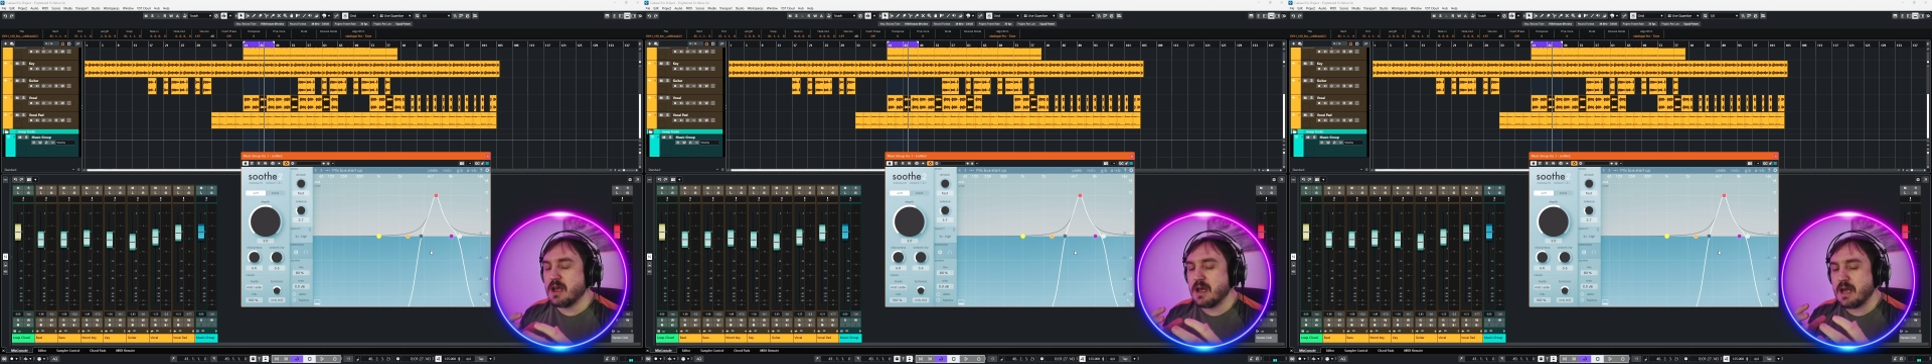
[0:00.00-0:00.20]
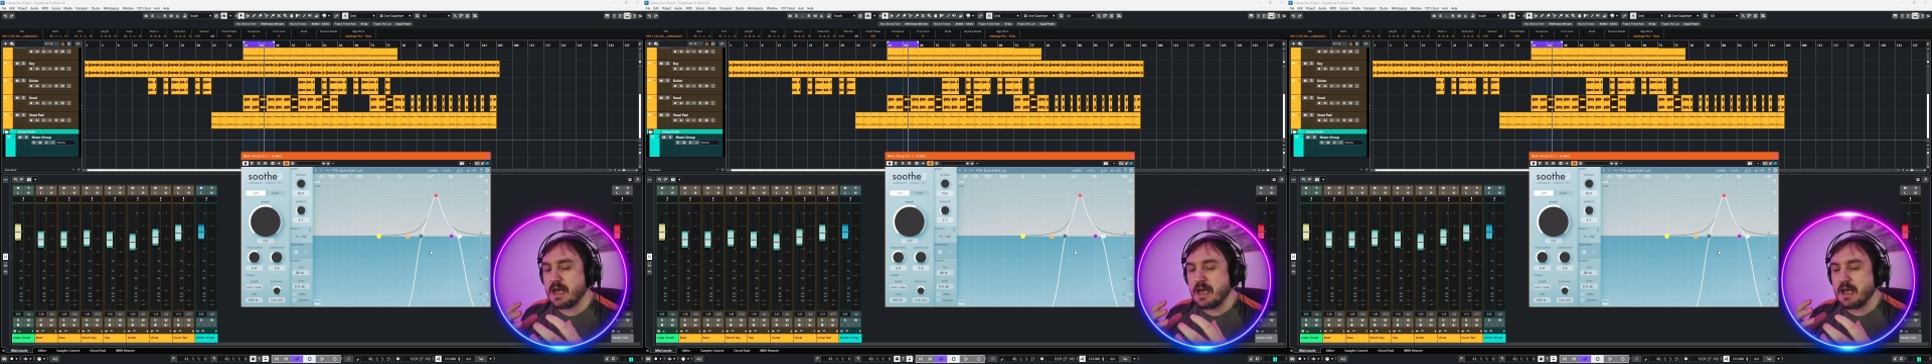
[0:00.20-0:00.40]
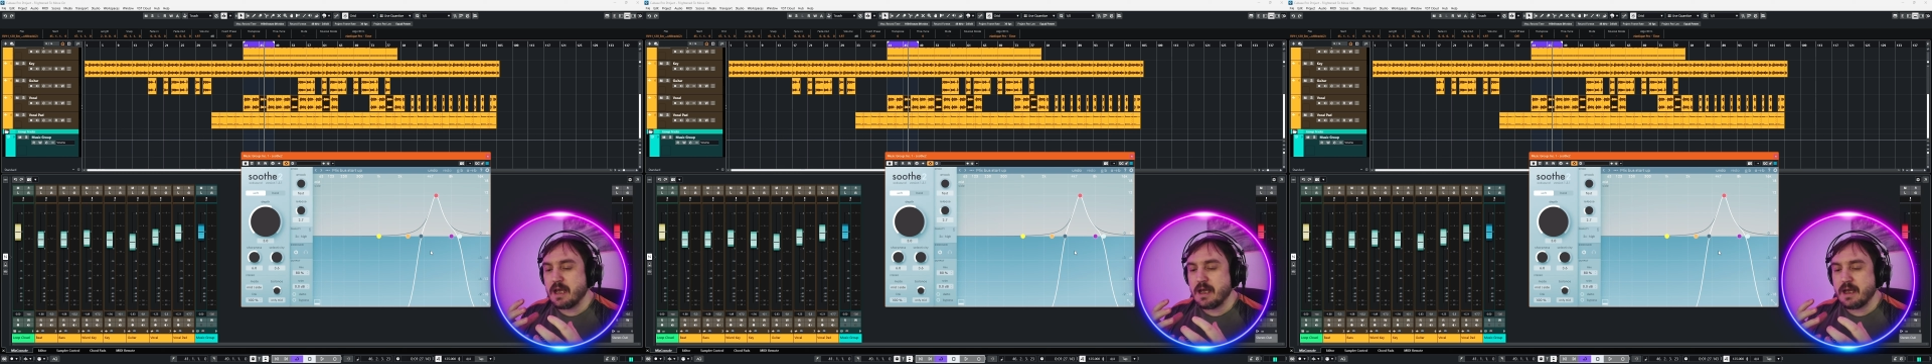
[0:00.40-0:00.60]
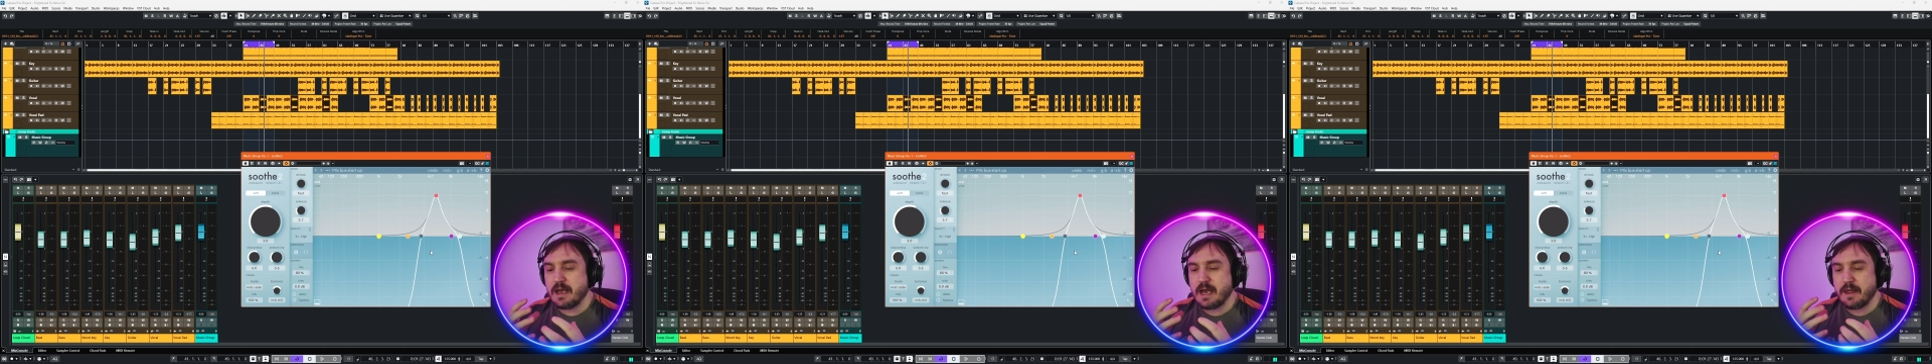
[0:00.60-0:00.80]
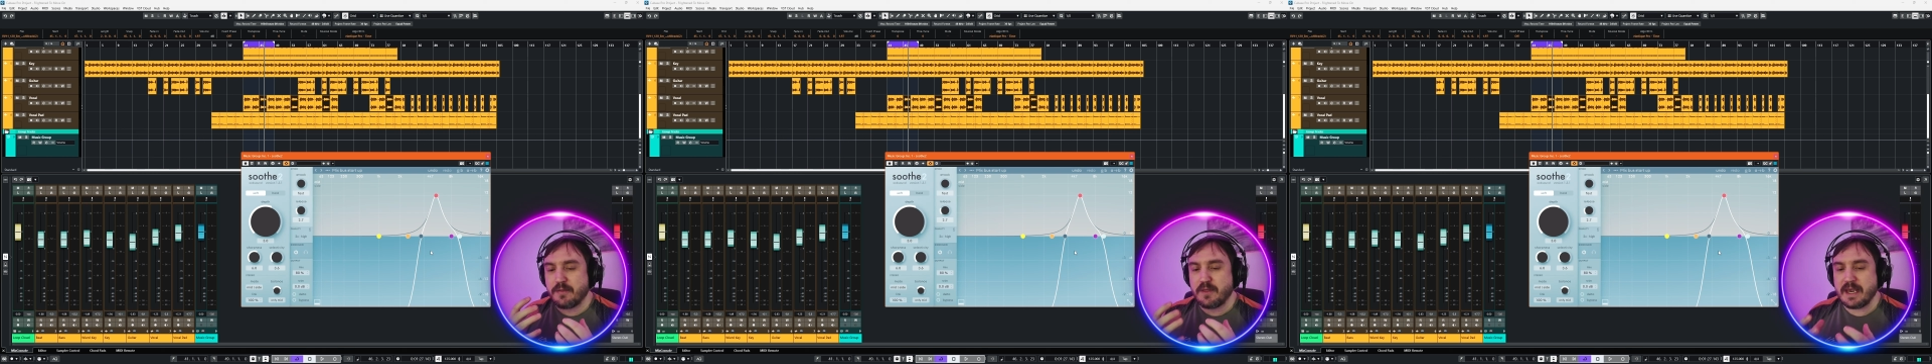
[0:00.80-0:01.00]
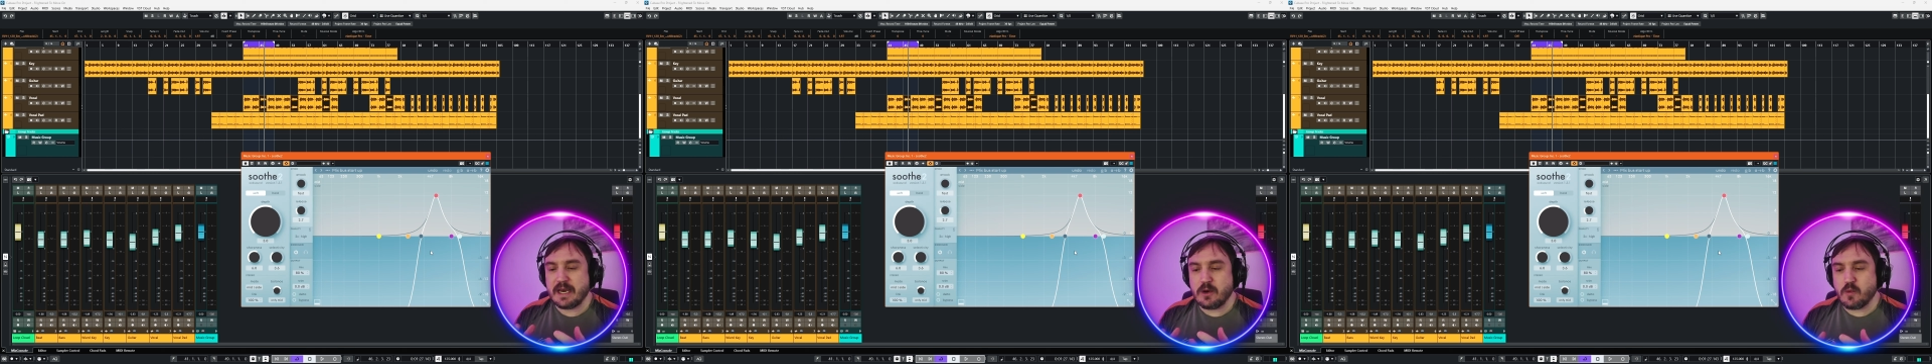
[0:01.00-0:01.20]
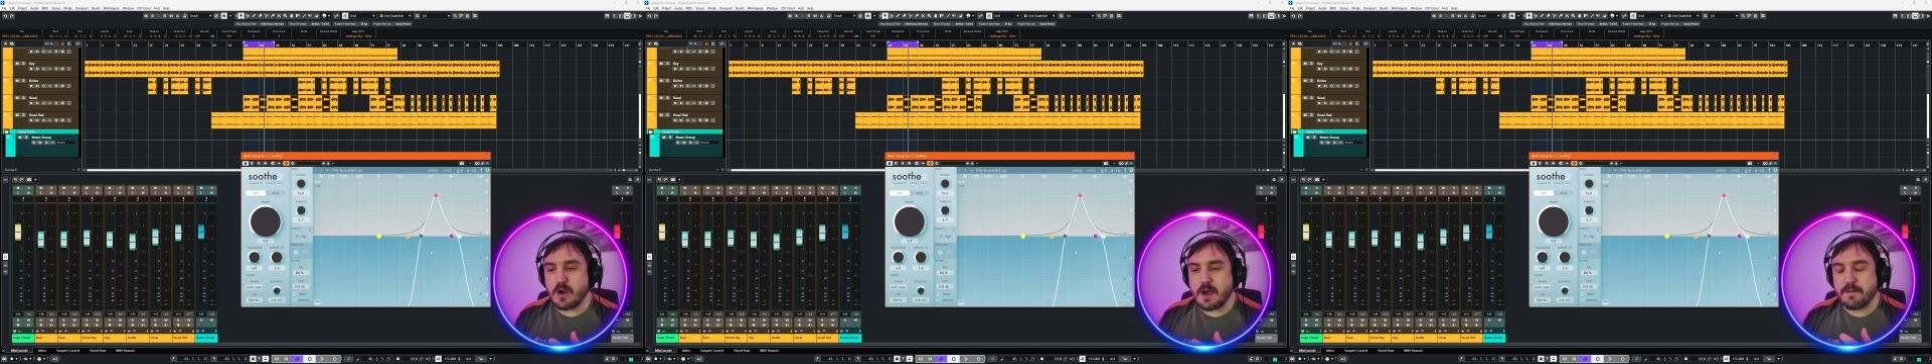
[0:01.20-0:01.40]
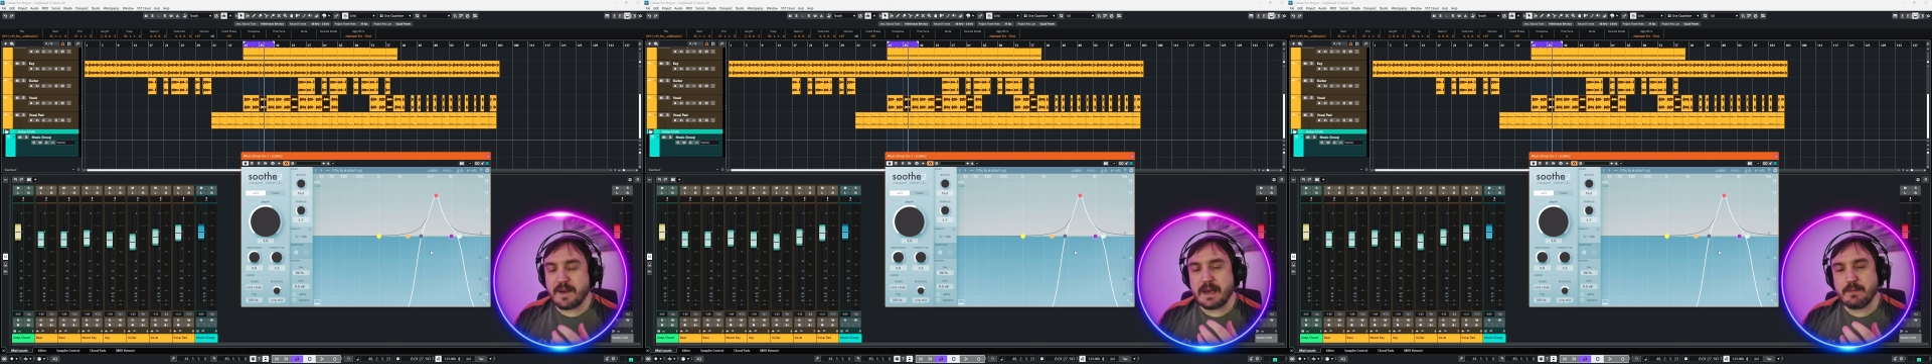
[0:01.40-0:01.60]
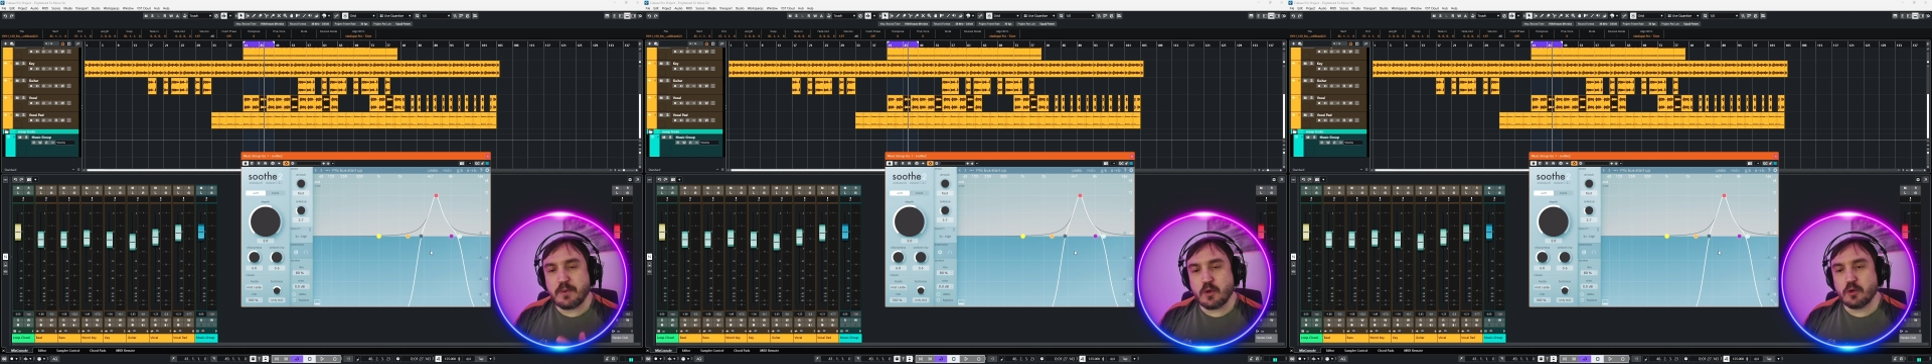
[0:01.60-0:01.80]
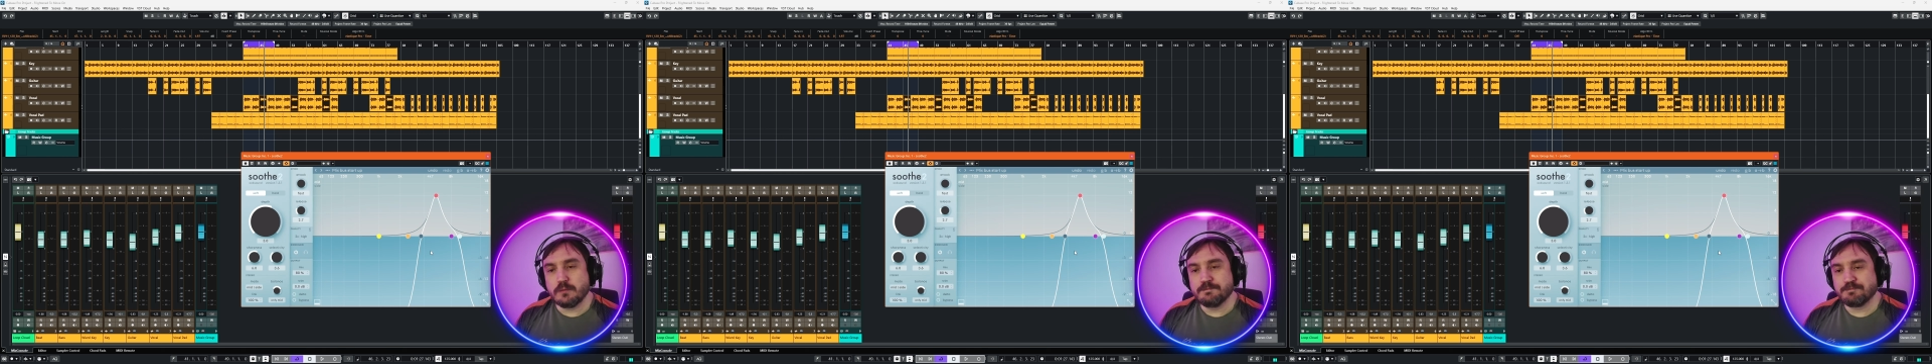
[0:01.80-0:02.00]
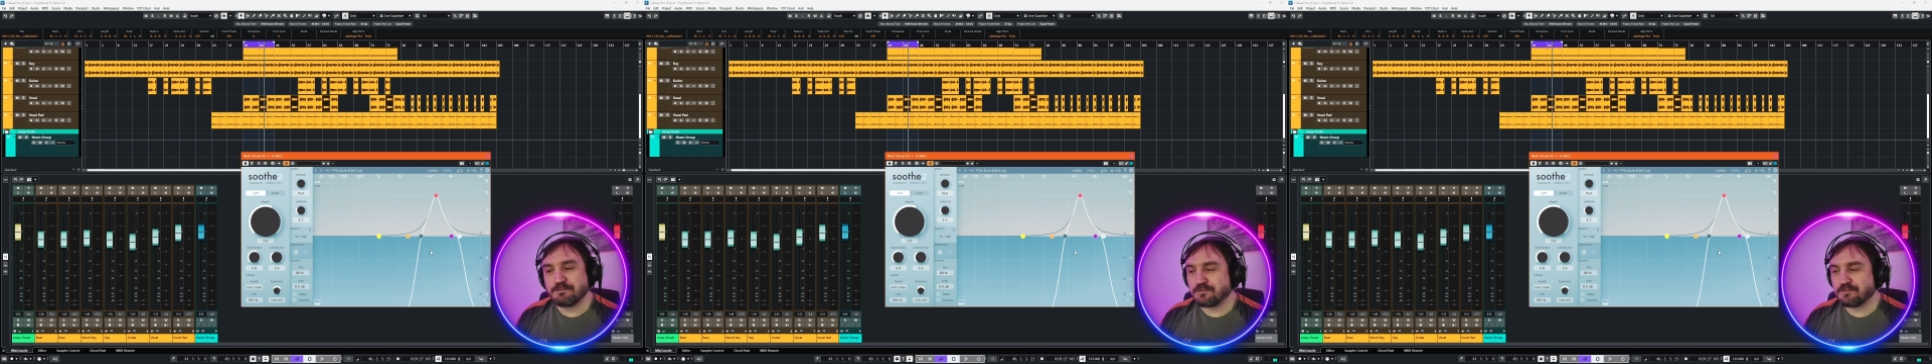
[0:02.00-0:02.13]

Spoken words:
a thing where people